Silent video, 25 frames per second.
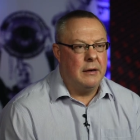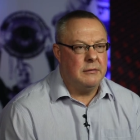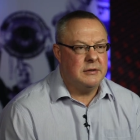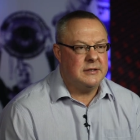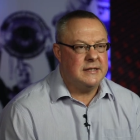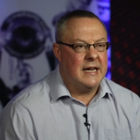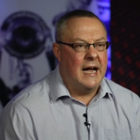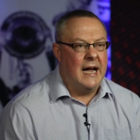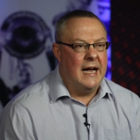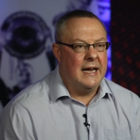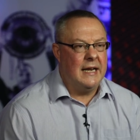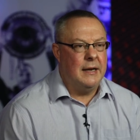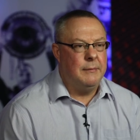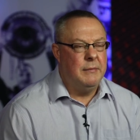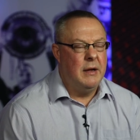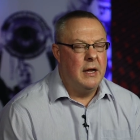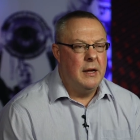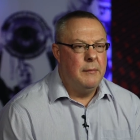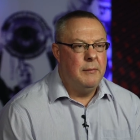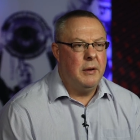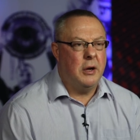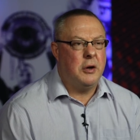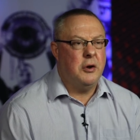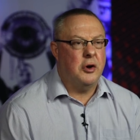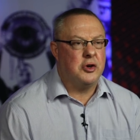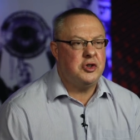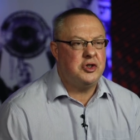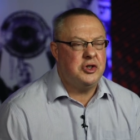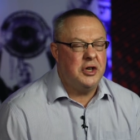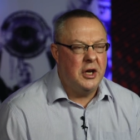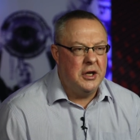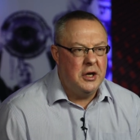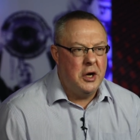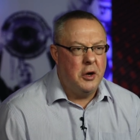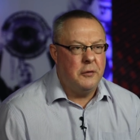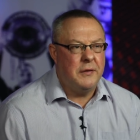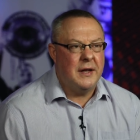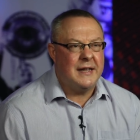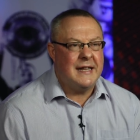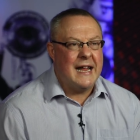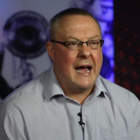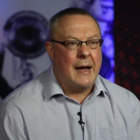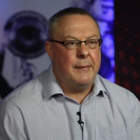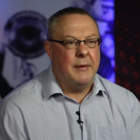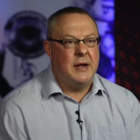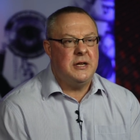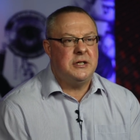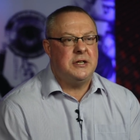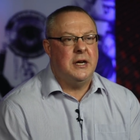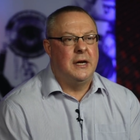outside him because she knew the
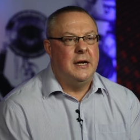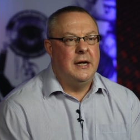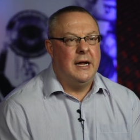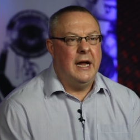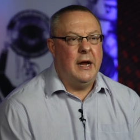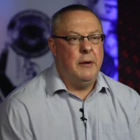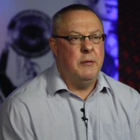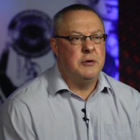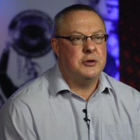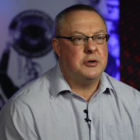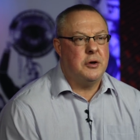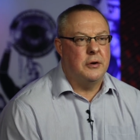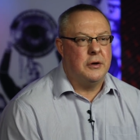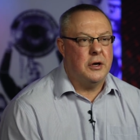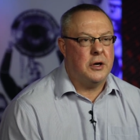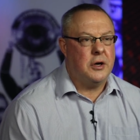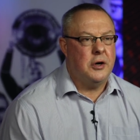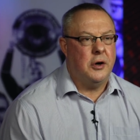damage he was going to